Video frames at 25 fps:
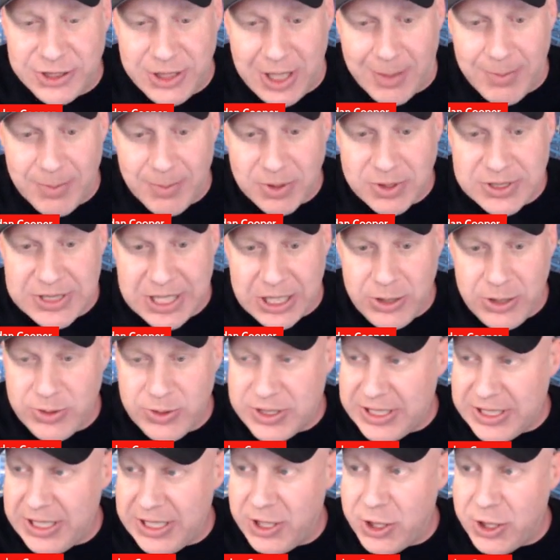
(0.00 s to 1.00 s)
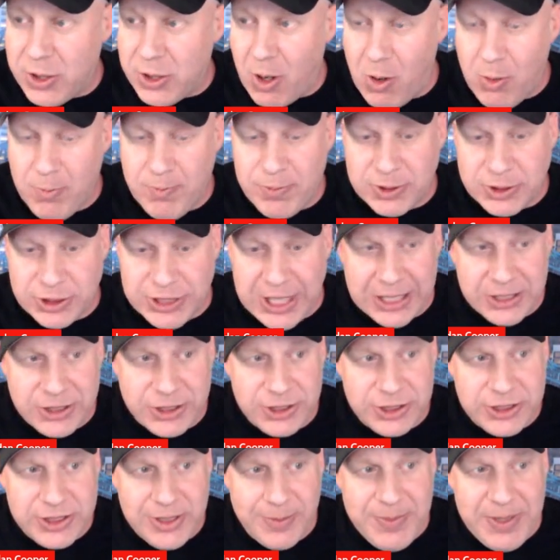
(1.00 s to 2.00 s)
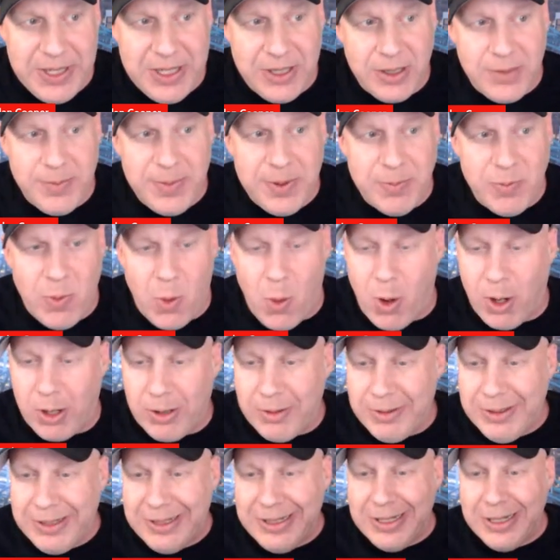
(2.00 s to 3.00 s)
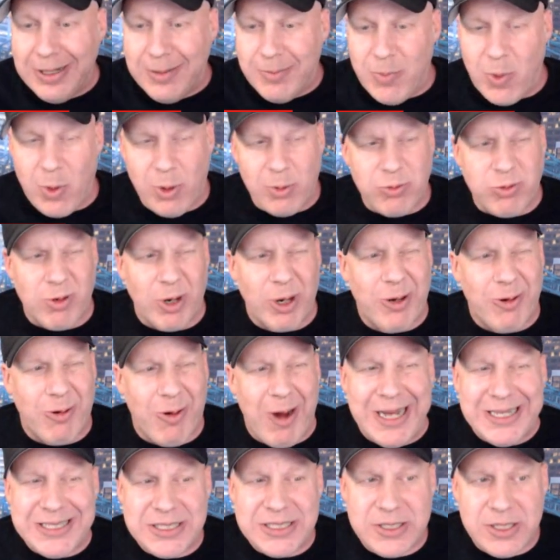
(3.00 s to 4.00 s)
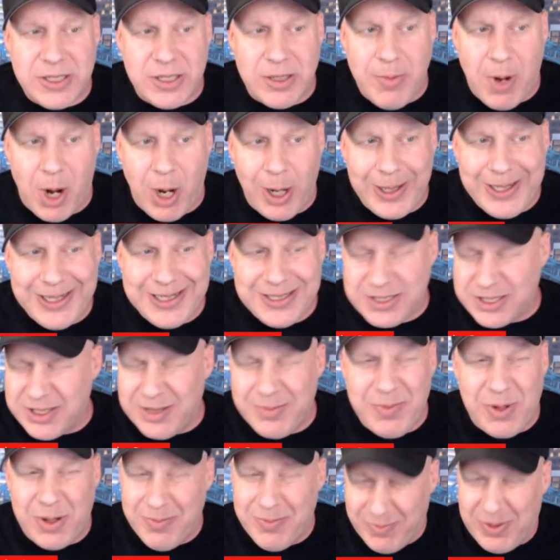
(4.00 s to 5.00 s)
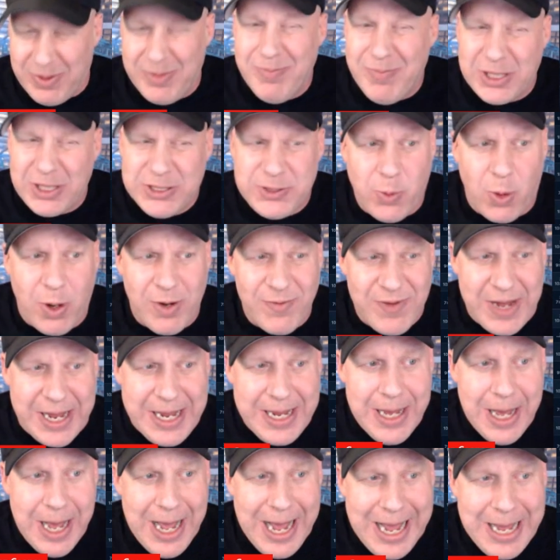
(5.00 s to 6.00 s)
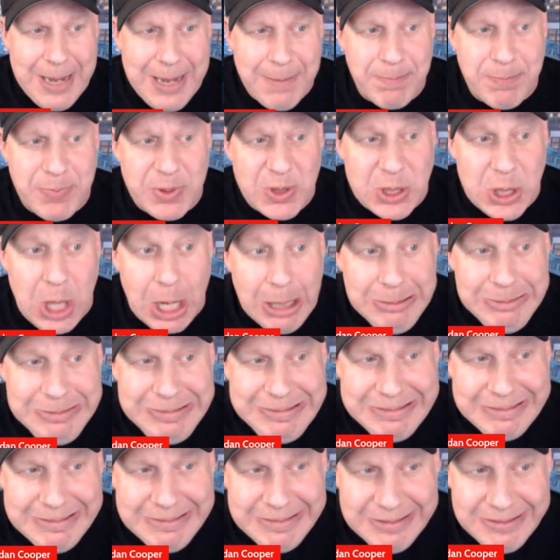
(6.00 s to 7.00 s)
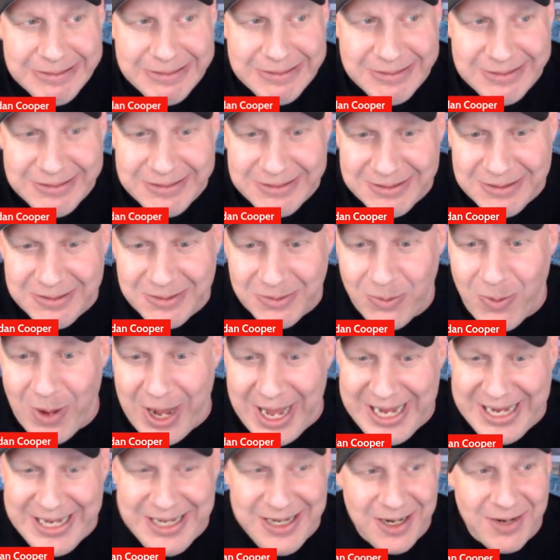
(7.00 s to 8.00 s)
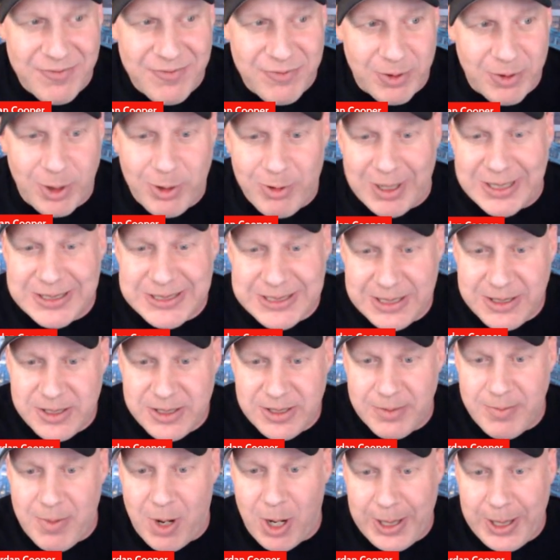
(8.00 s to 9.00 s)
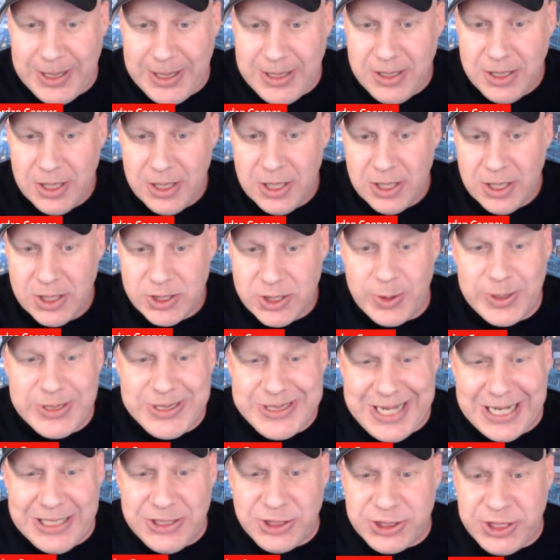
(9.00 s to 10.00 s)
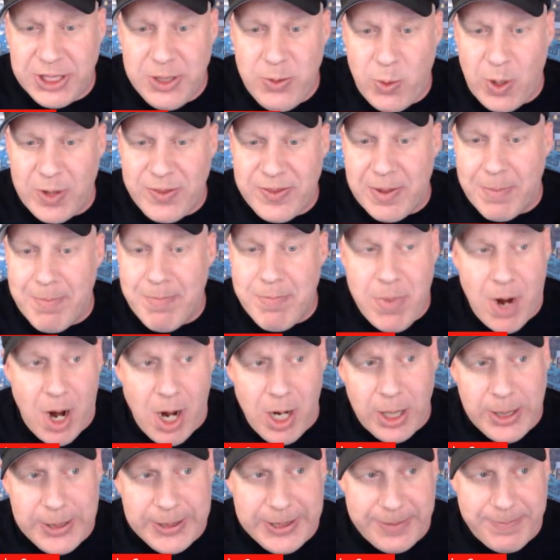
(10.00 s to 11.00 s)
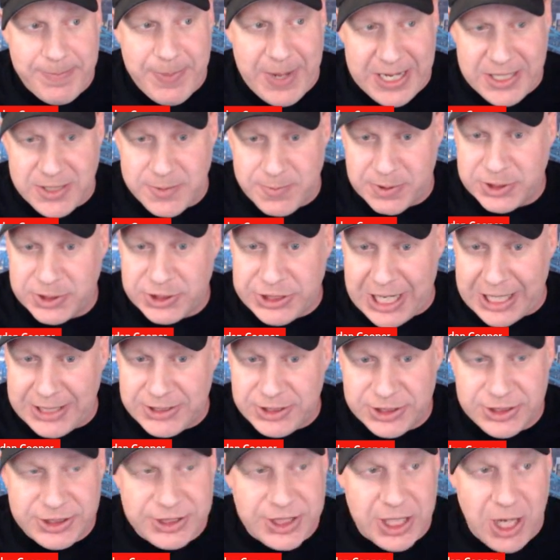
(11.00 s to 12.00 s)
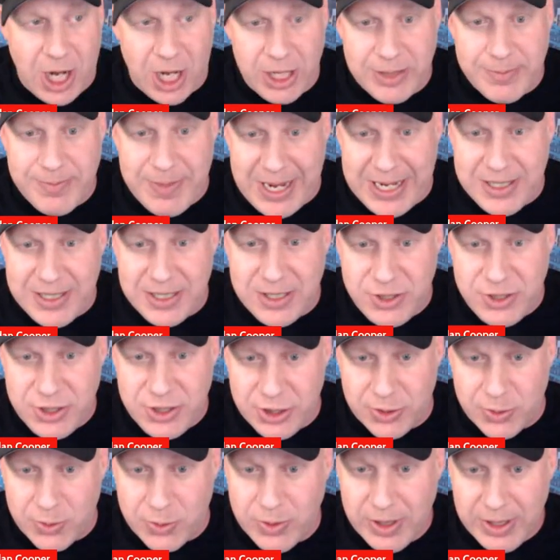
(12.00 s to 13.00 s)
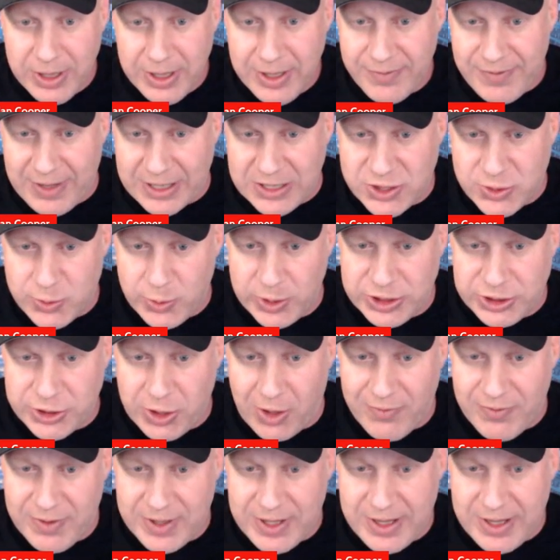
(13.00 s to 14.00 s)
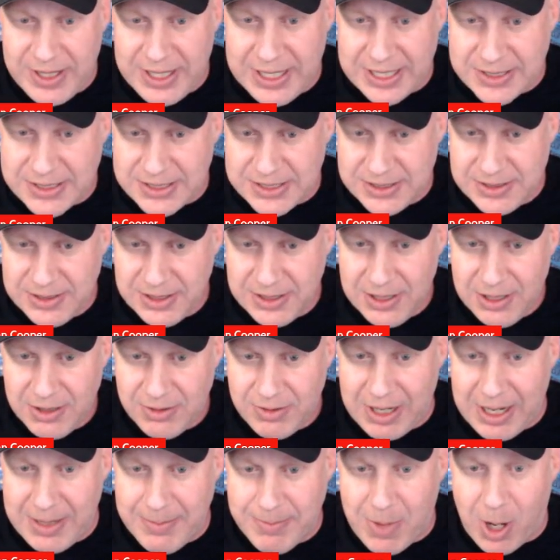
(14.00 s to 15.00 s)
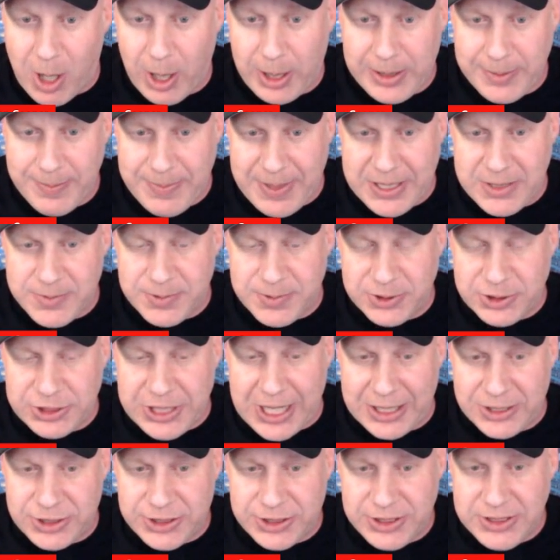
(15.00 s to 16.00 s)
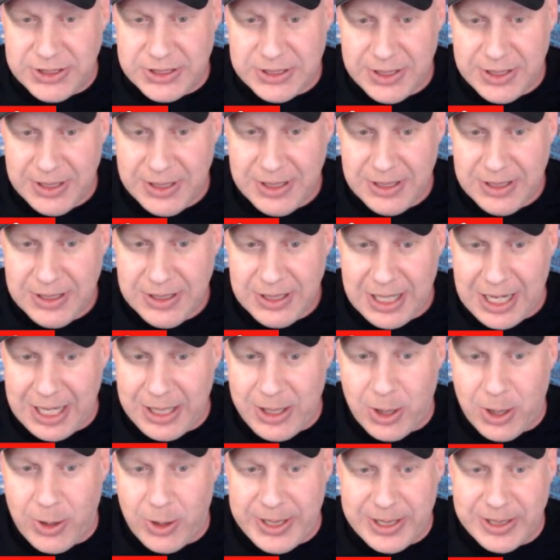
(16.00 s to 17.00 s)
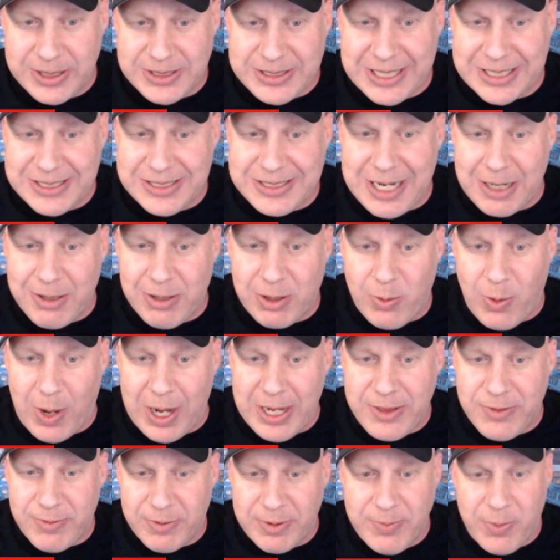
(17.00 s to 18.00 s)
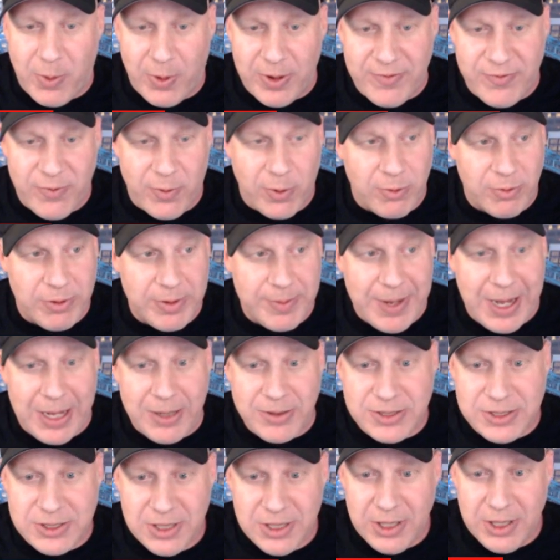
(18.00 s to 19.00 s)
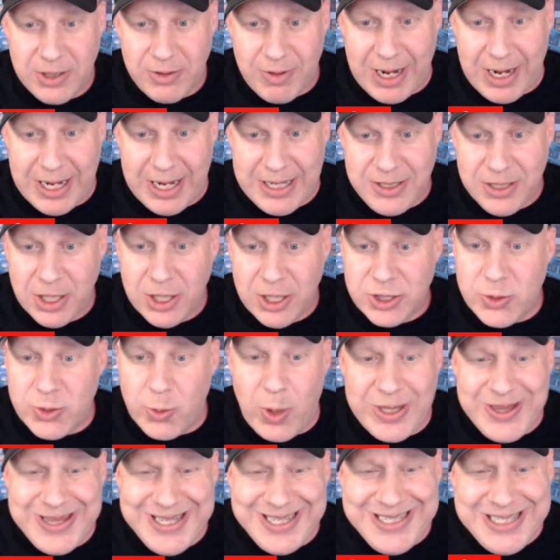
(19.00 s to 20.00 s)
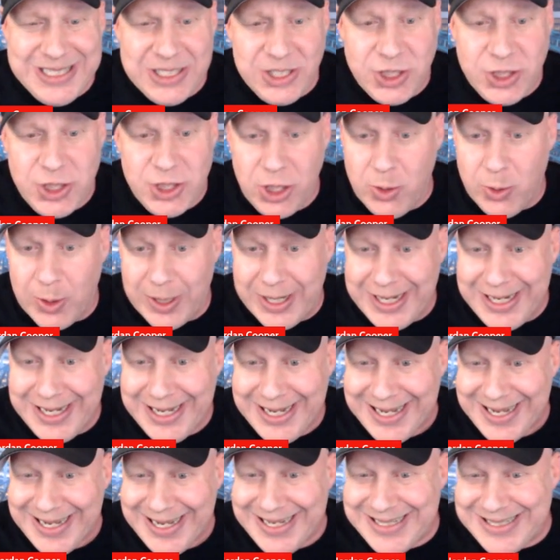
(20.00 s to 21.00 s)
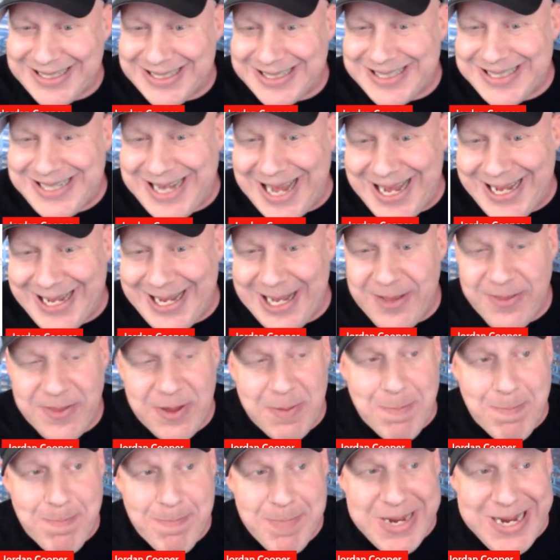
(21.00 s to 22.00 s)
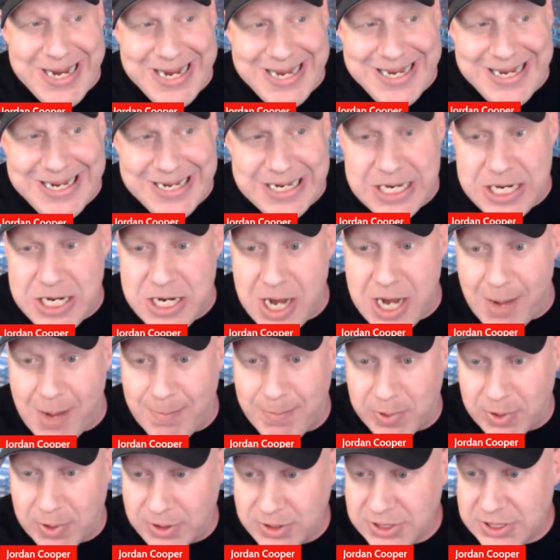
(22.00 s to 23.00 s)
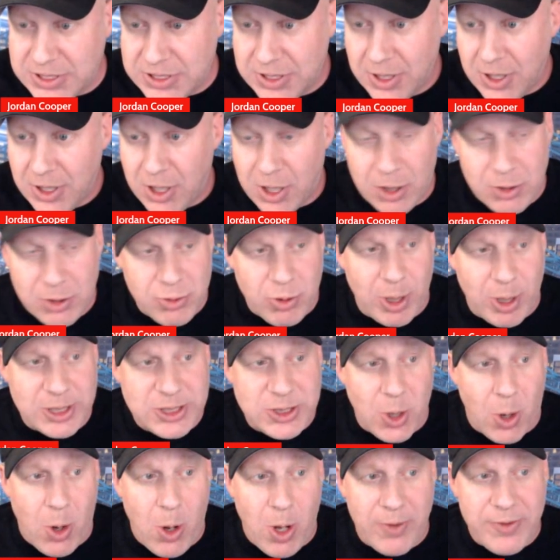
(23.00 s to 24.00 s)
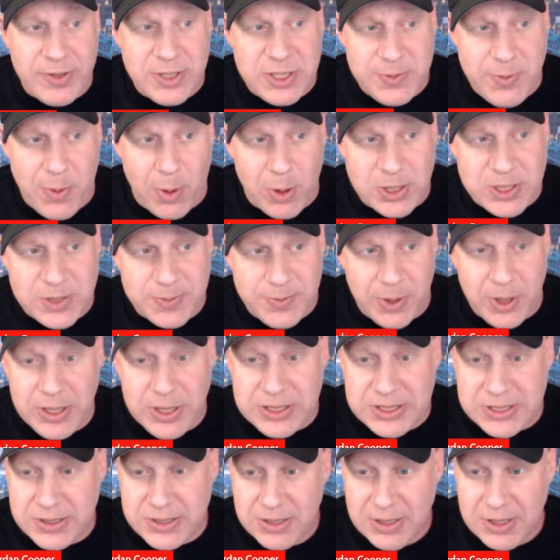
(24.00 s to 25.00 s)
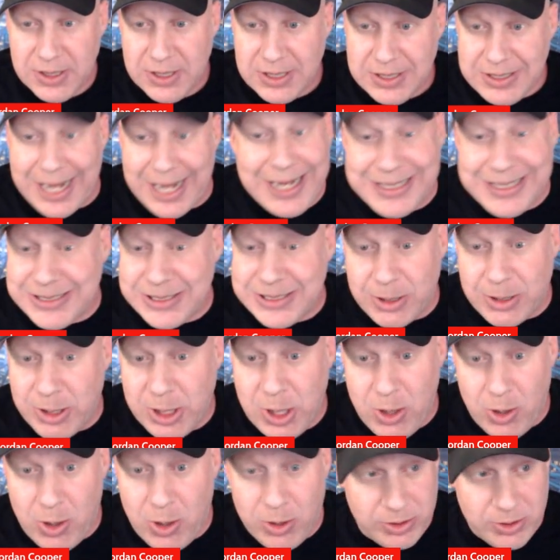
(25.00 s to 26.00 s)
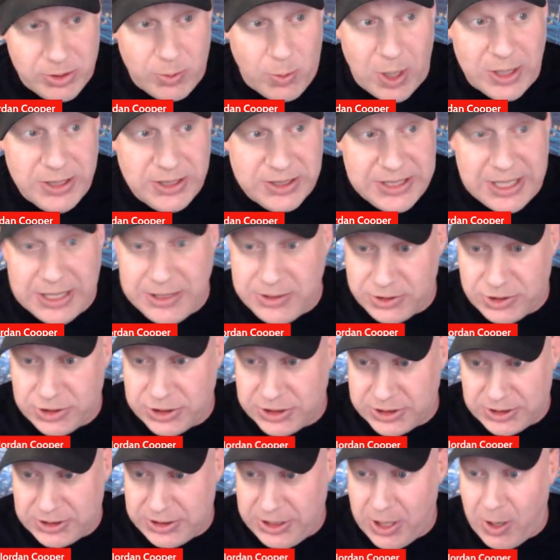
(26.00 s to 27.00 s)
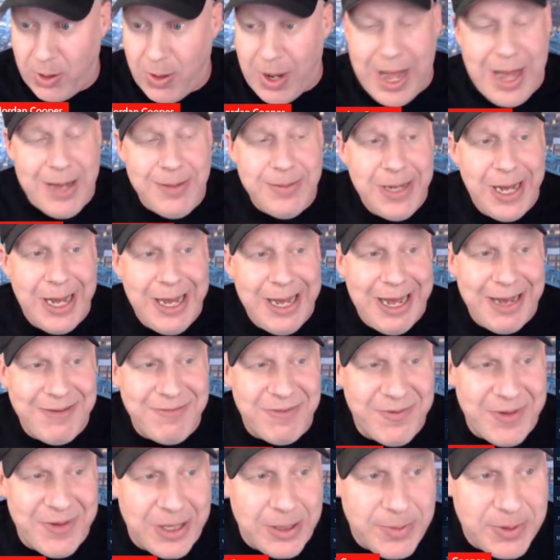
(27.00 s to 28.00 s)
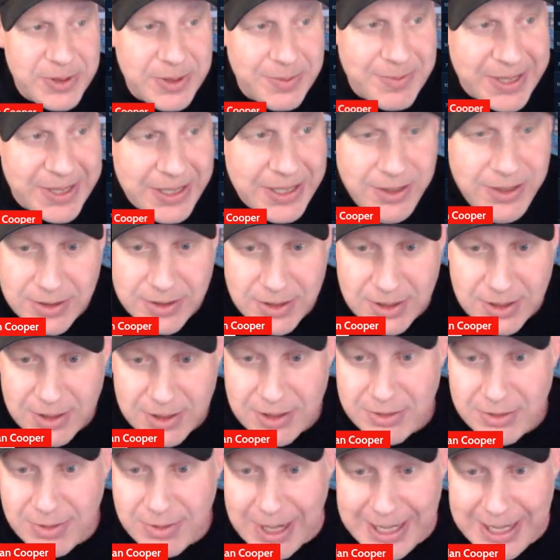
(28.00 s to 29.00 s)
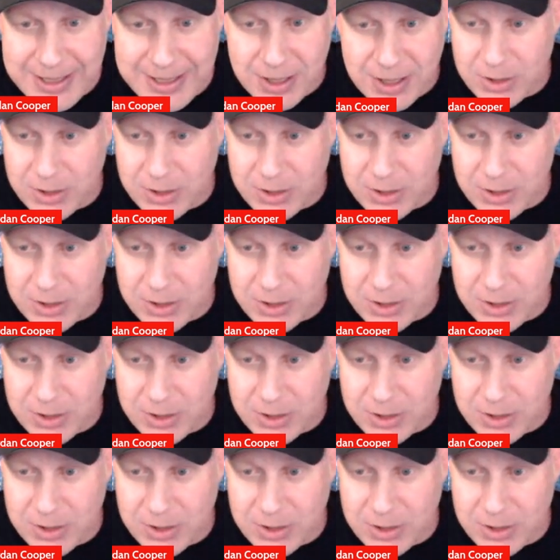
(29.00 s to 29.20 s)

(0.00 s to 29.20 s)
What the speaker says: numbers that you see in your own projections to be a little bit more regressed to the market. It's a little bit much more of a blunt way of regressing to the market. So essentially what the market-based projections on Unabated do, if I switch over to this, right, market-based projections, I go here, it says Derek White 3.4 rebounds, right? So what this is doing is it's taking the median numbers across all the sports books, not necessarily the ones that just, I have available to me, right,